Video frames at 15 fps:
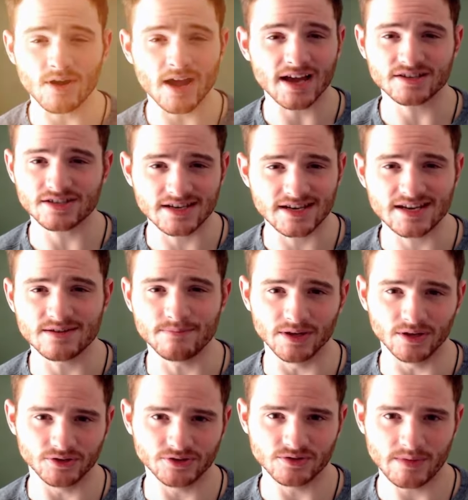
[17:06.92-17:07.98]
don't actually need to
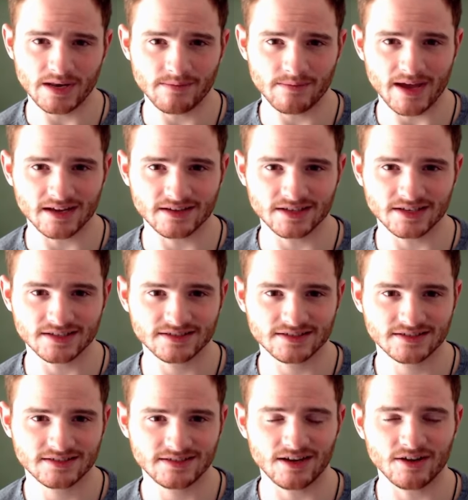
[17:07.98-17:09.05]
build too many
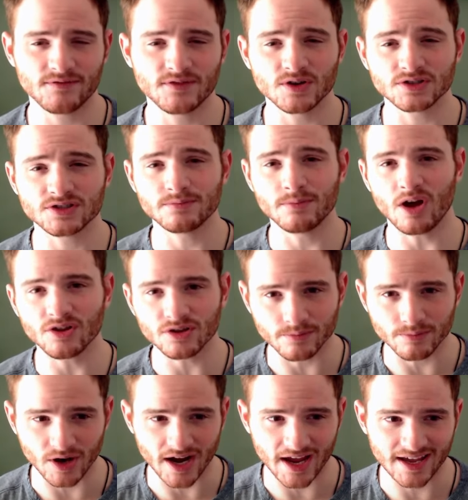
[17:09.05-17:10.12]
backlinks. Now, if you're a
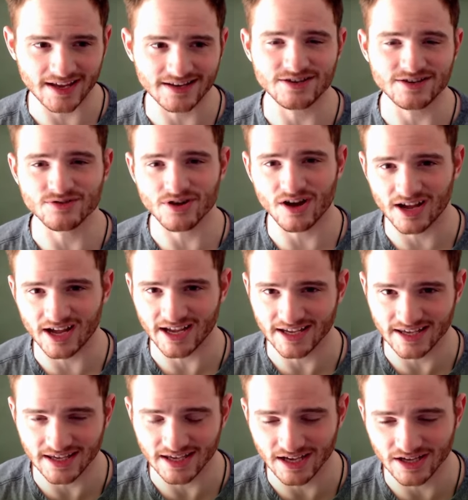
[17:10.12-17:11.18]
smaller brand and you're not
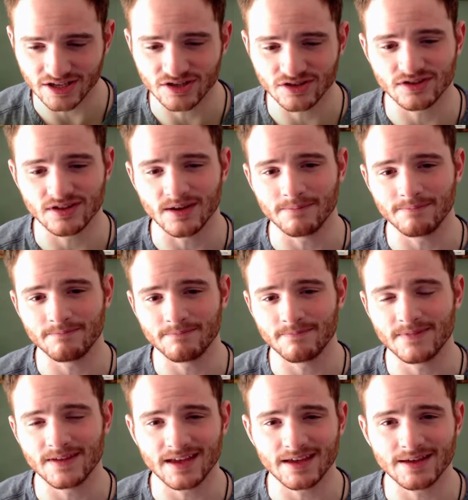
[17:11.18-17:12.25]
IKEA, the
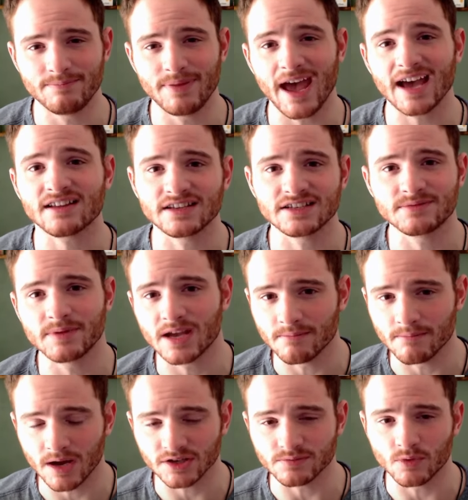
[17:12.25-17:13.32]
backlinks
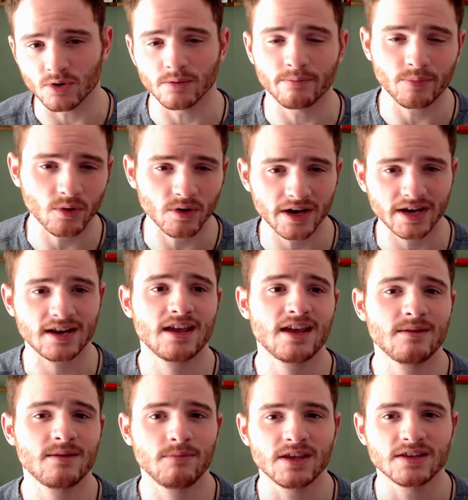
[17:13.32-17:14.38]
become much more important
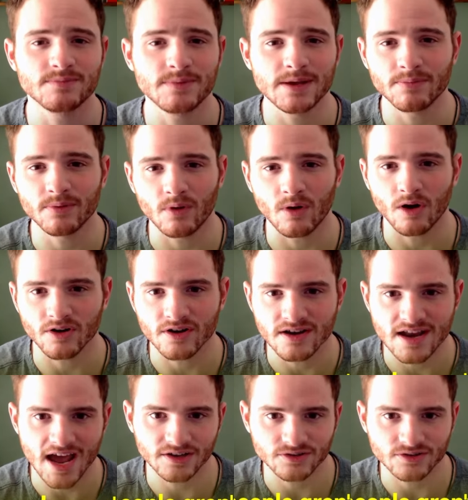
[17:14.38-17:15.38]
because people aren't